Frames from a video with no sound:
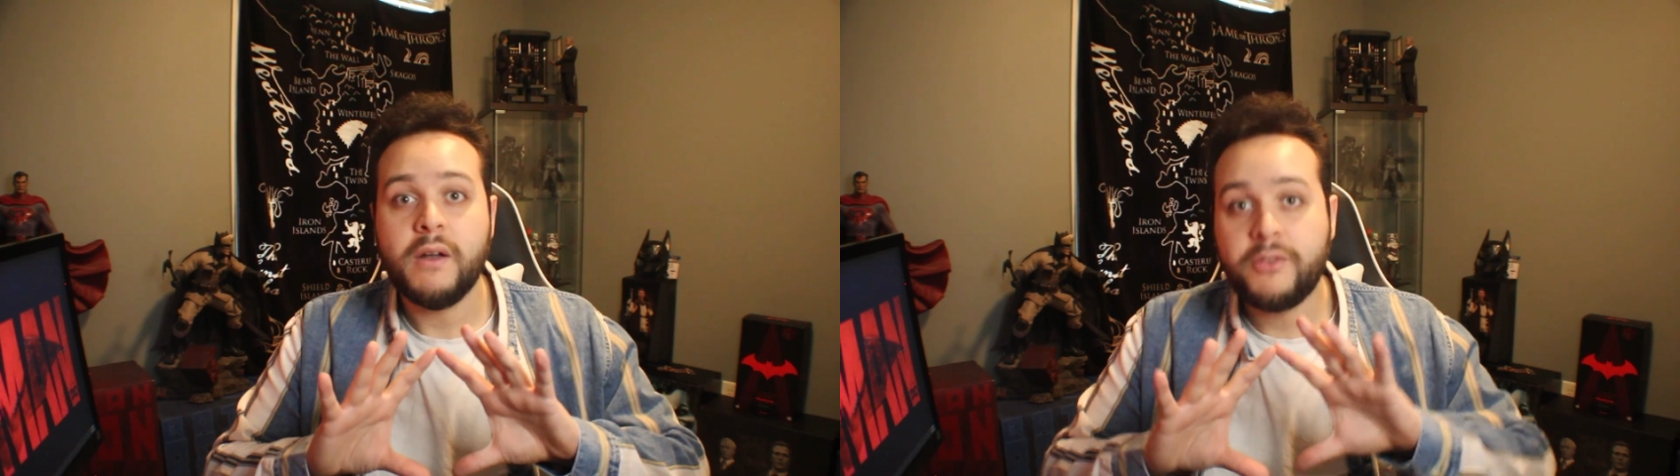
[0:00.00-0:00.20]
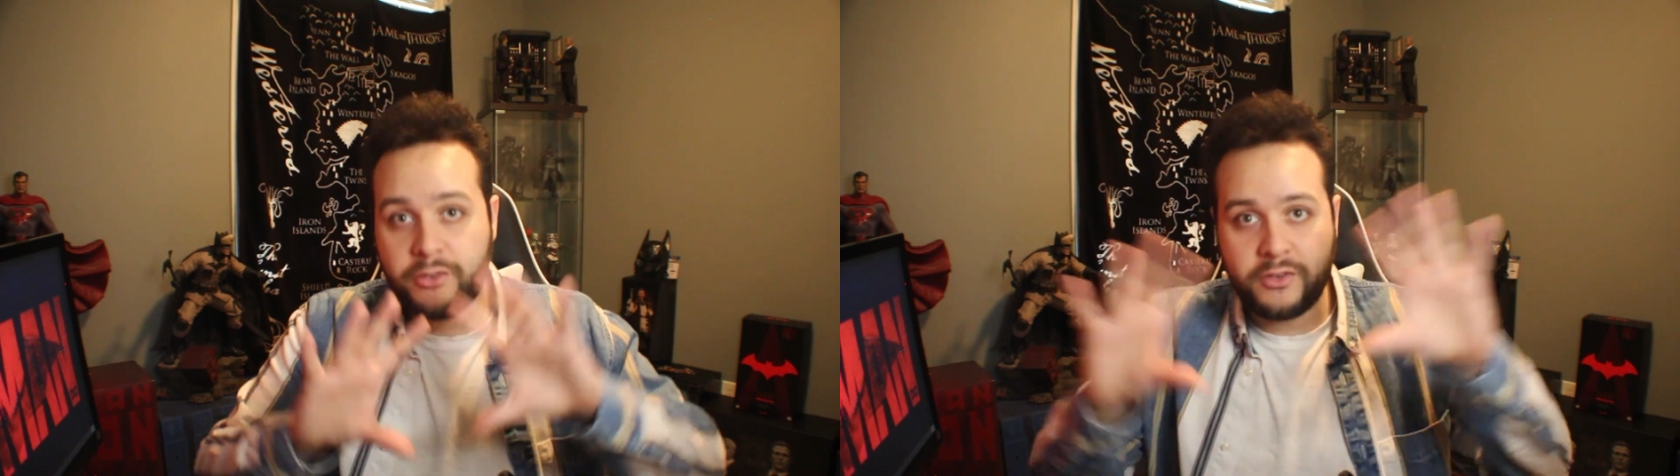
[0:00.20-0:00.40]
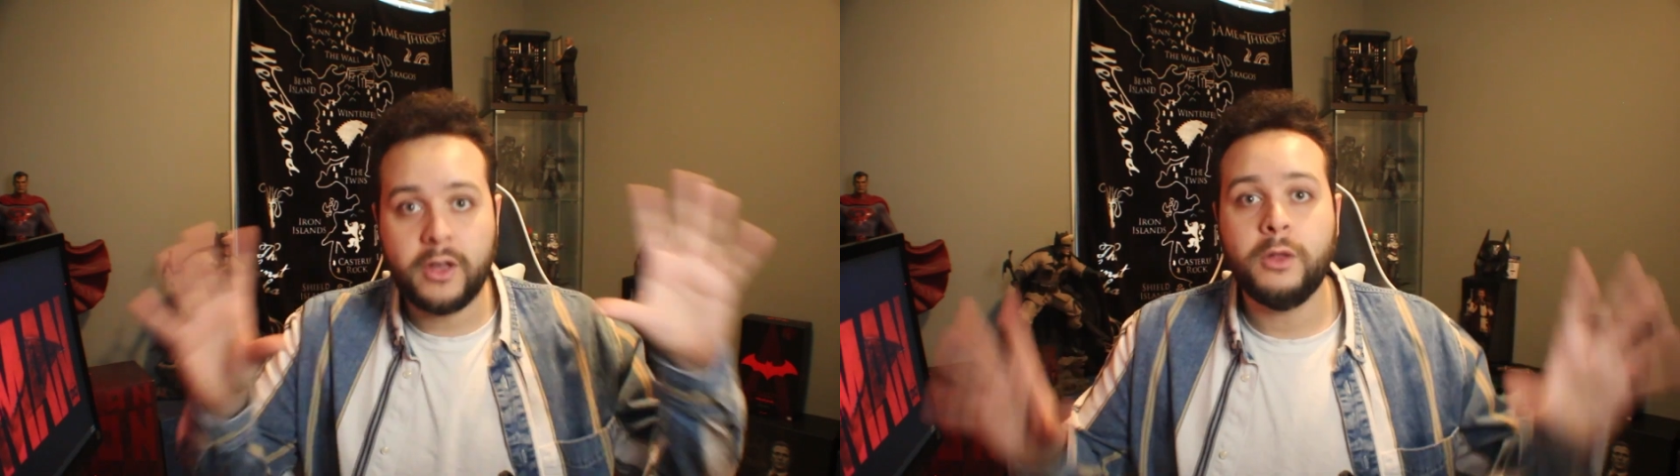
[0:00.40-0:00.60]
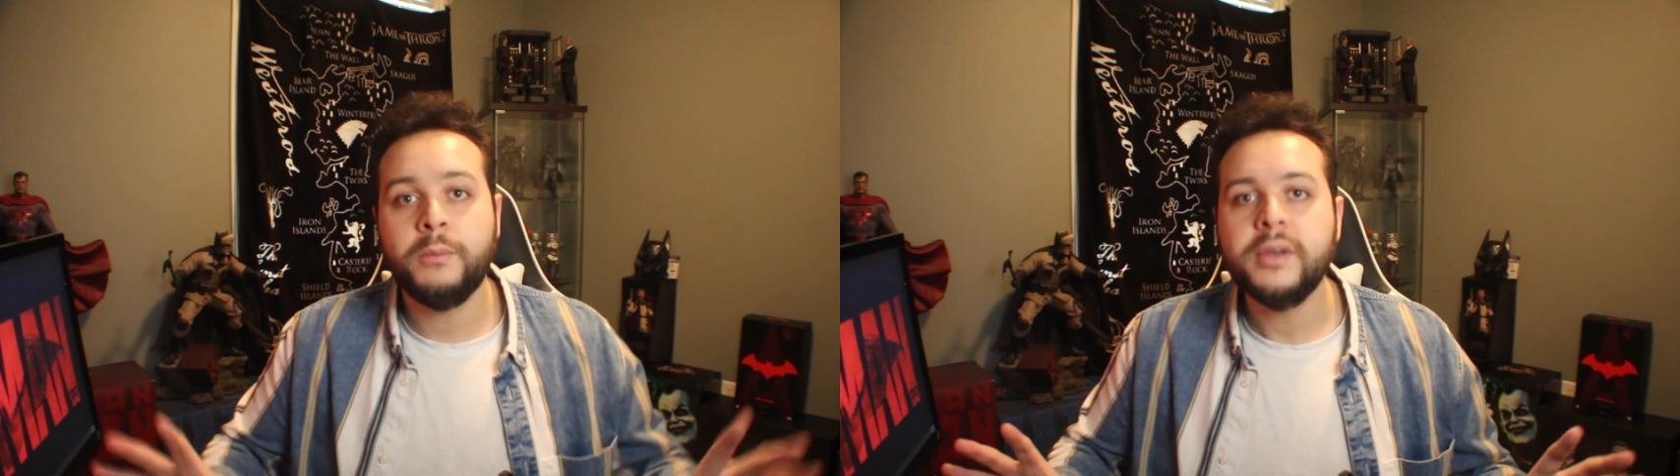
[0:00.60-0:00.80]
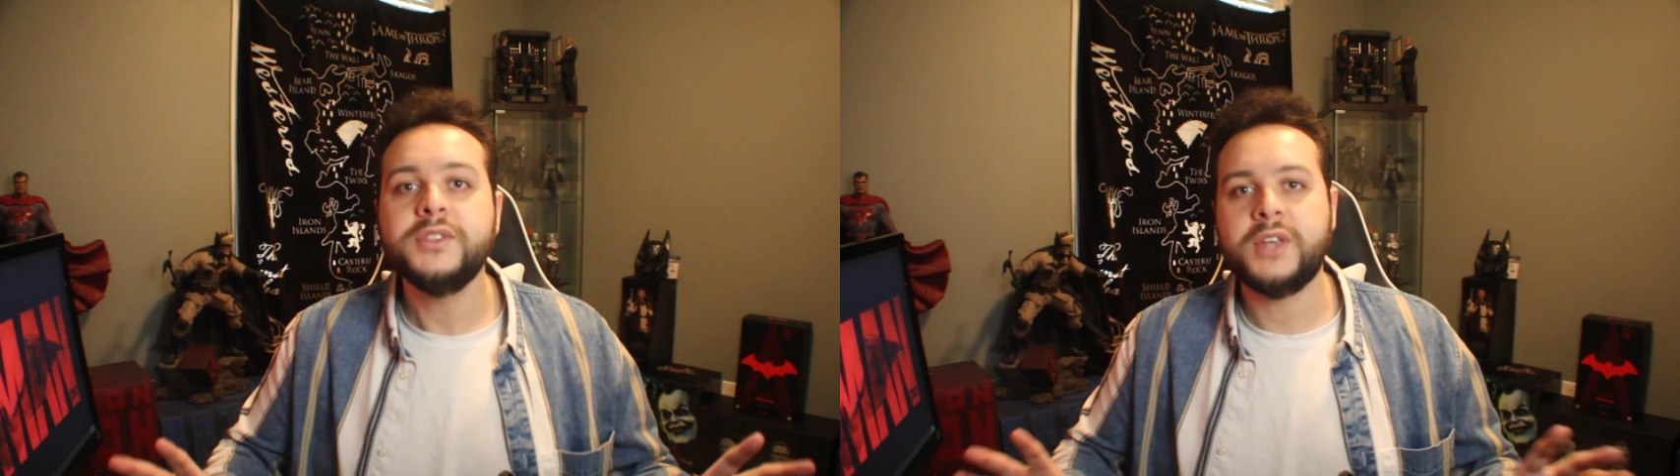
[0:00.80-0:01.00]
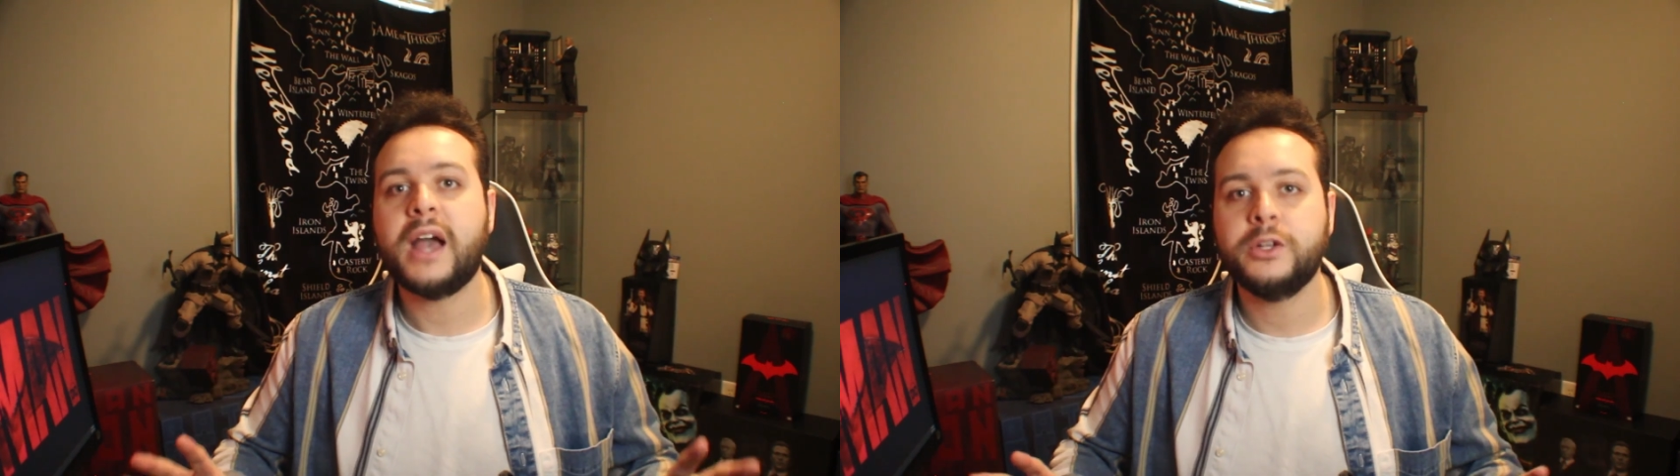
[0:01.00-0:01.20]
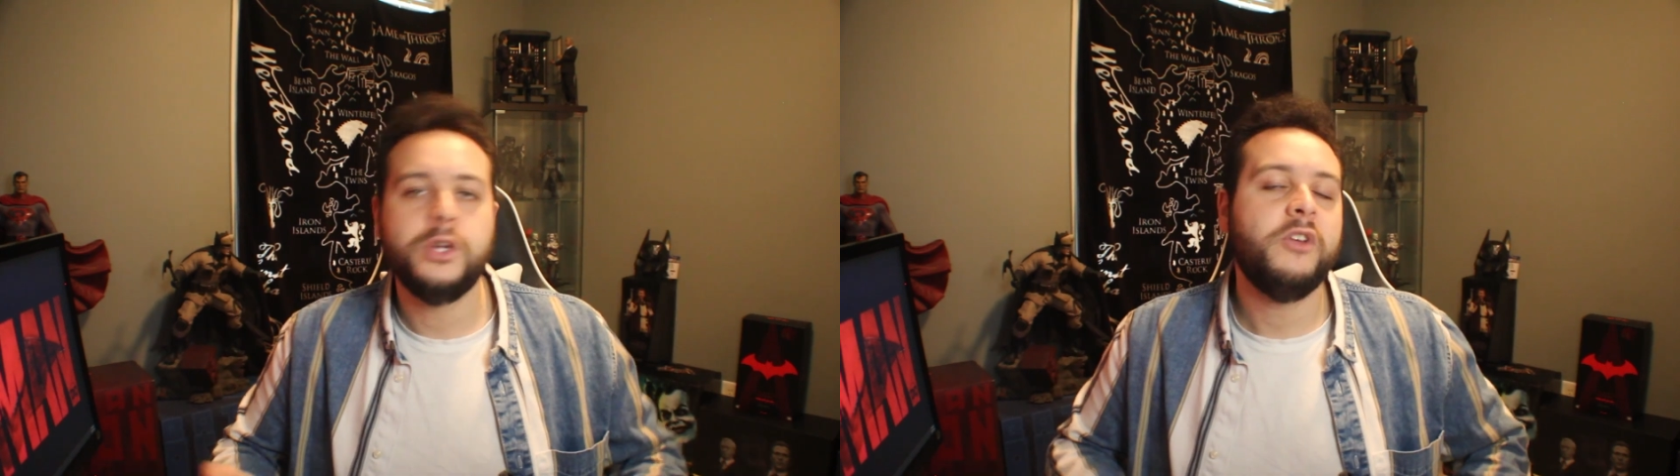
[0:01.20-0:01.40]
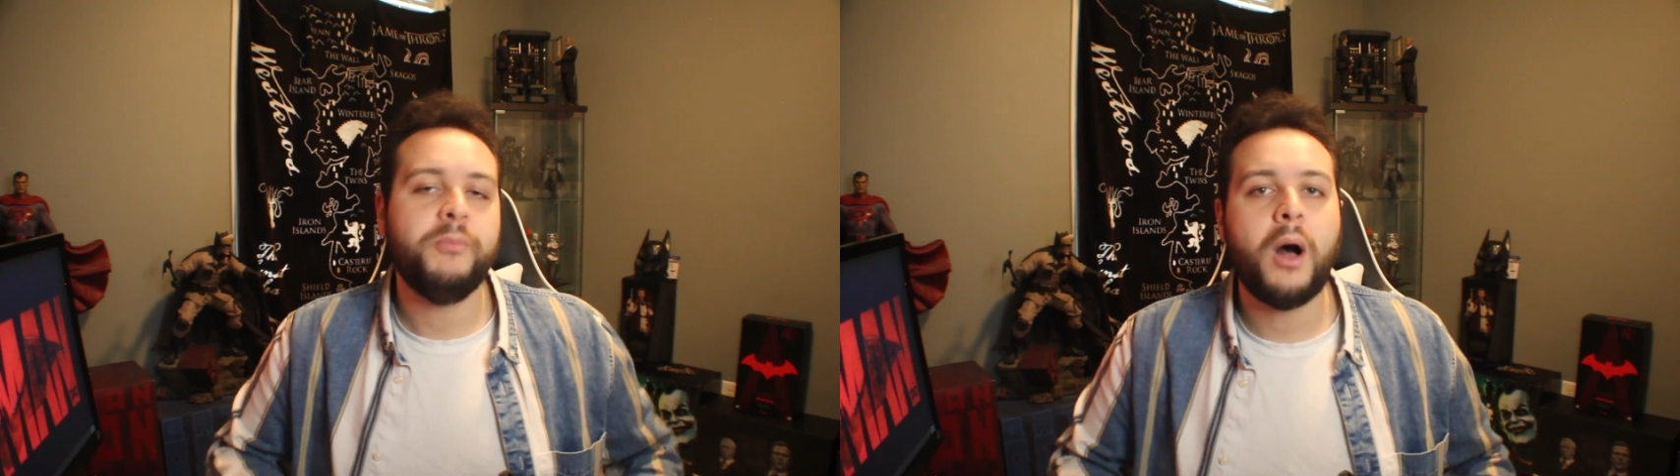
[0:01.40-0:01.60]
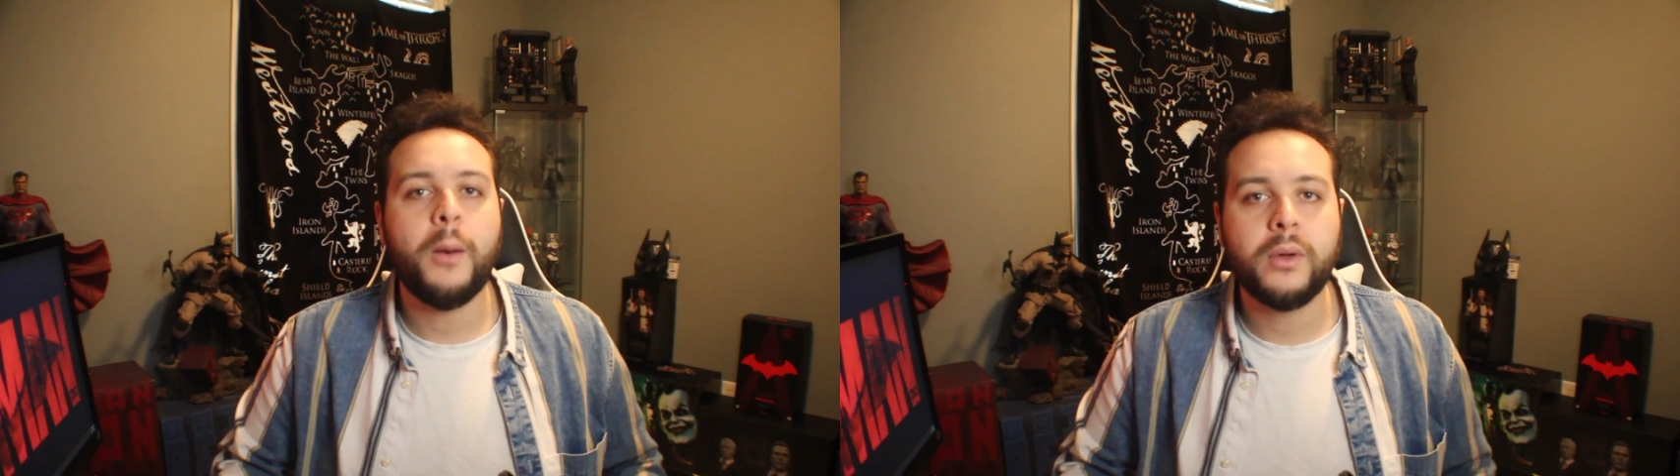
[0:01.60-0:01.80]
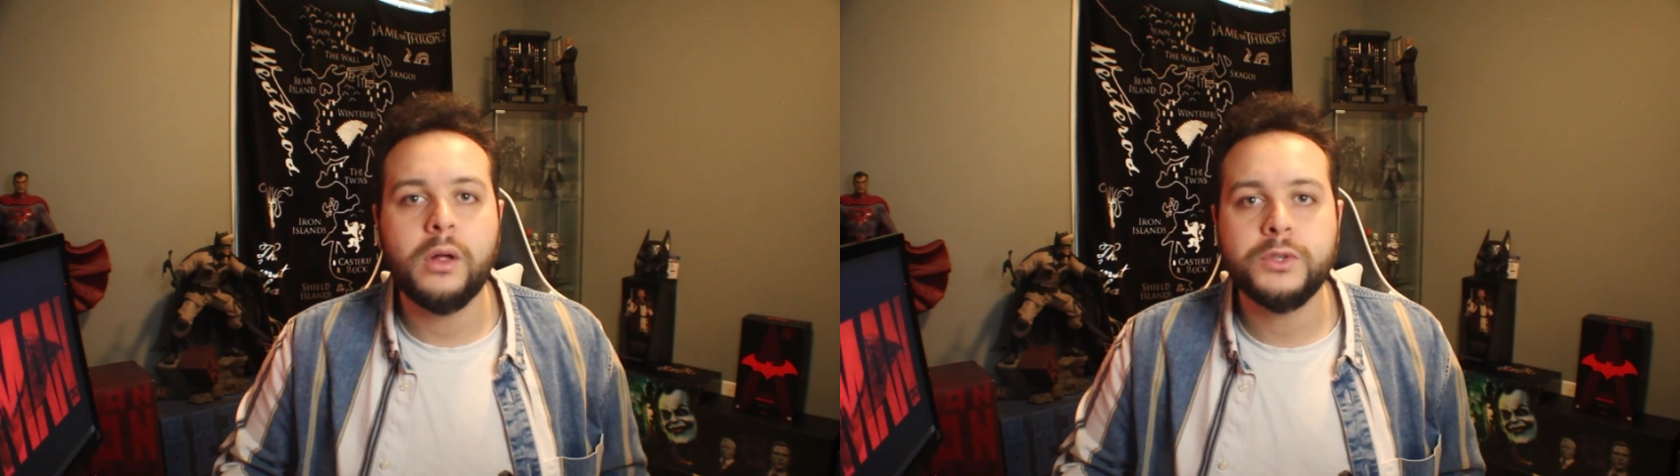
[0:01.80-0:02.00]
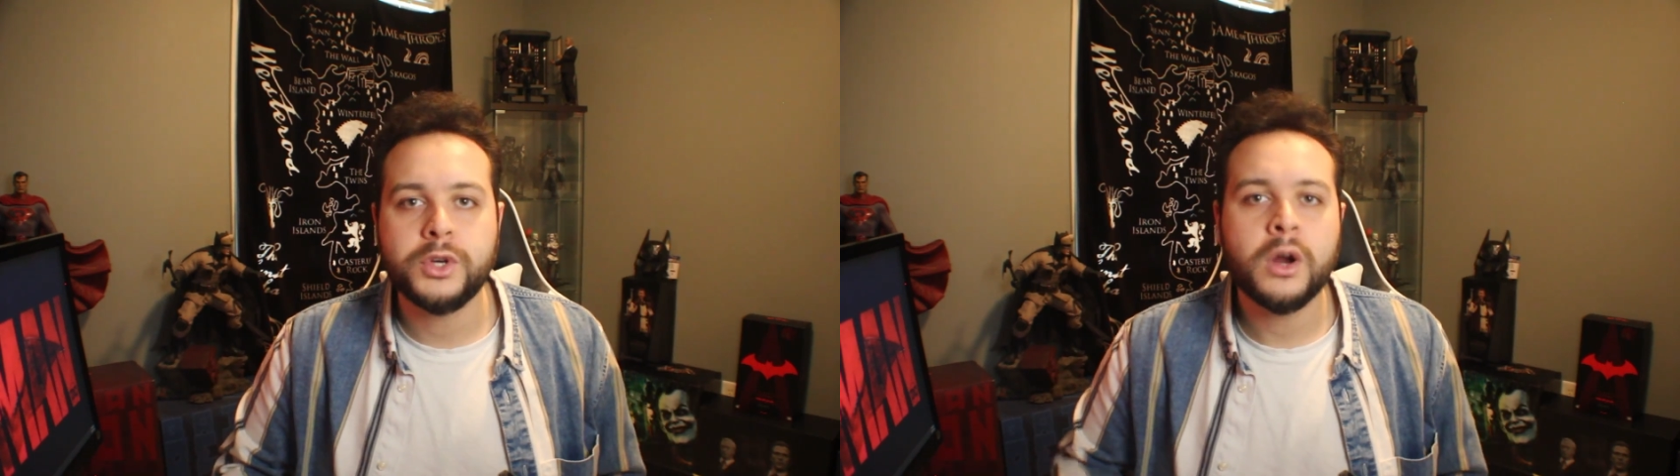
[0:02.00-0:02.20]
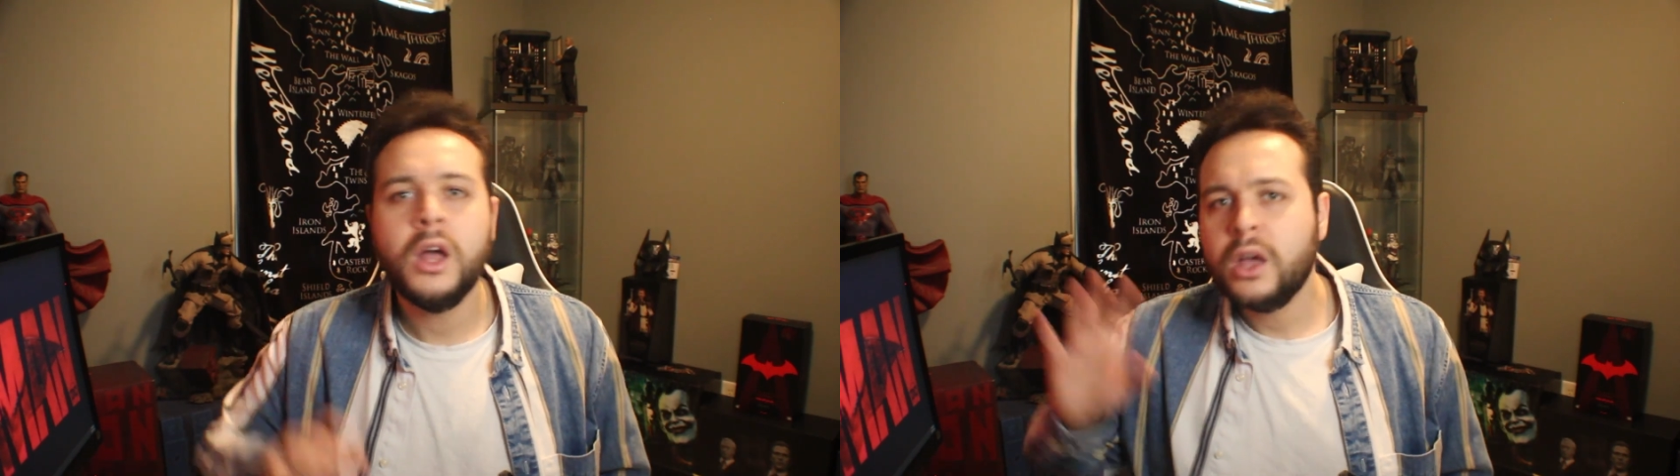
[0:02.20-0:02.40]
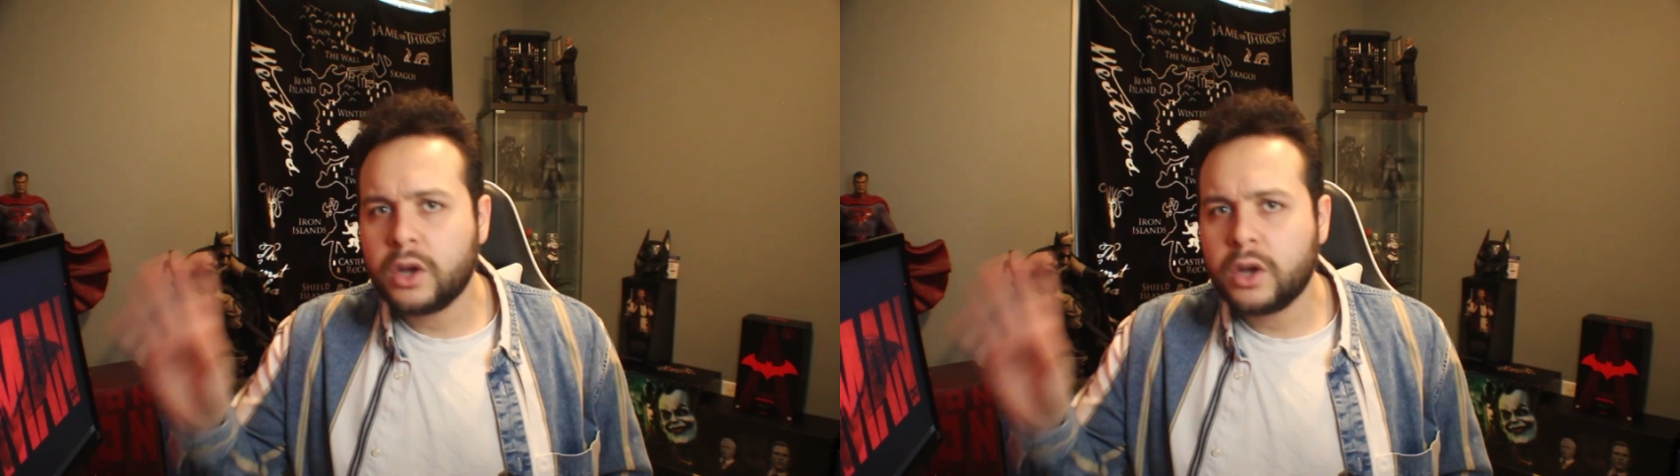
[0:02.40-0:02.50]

film section of pop culture.